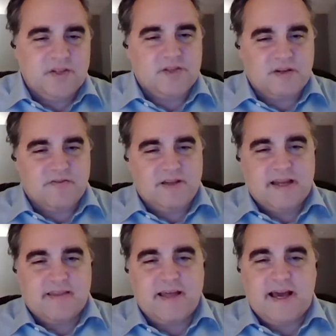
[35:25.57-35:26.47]
well, it's sort of
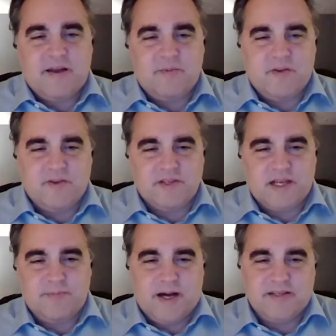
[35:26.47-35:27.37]
like that, where there's
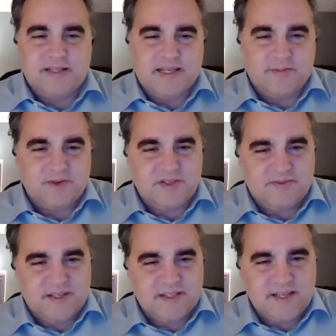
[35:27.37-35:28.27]
like bots that get more
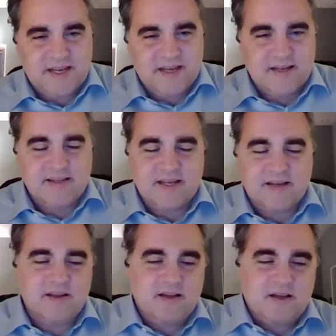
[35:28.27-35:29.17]
sophisticated, and
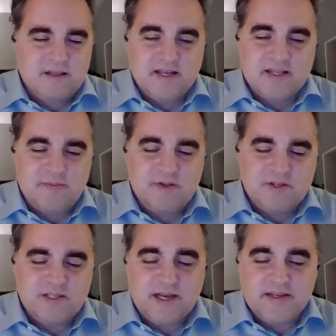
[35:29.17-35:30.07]
then a lot of
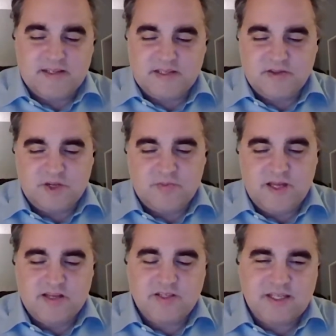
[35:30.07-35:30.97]
computer scientists do their
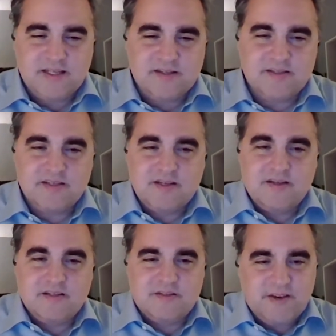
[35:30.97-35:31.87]
PhDs
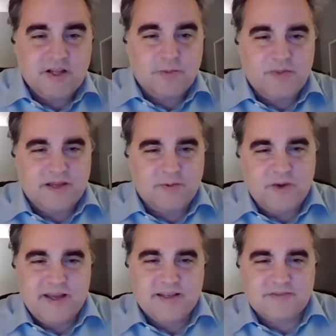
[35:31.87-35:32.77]
developing
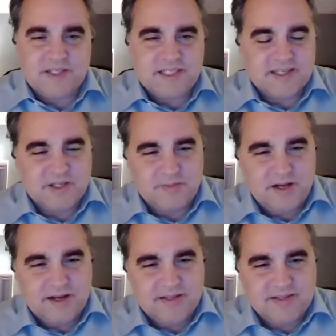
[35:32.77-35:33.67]
ways of detecting
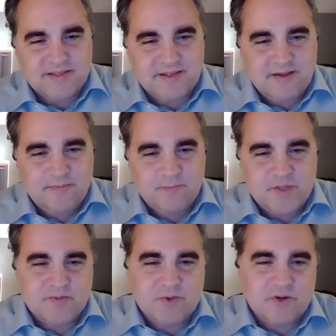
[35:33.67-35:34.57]
bots.
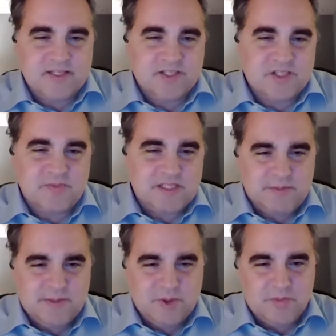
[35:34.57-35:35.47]
But of course, that just means the
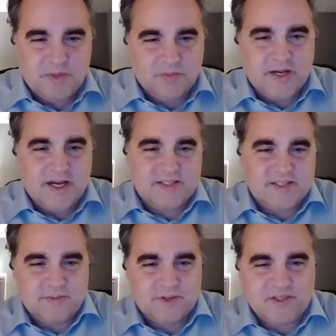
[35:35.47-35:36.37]
people who build
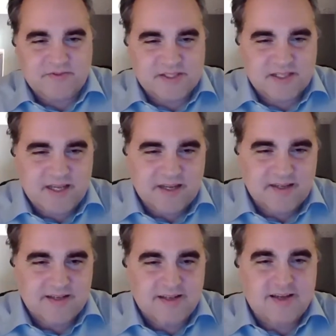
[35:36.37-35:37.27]
bots get more sophisticated.
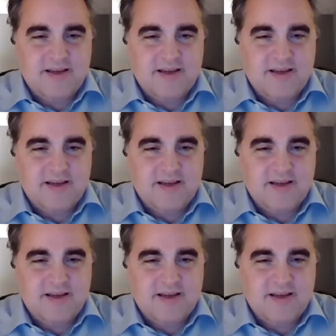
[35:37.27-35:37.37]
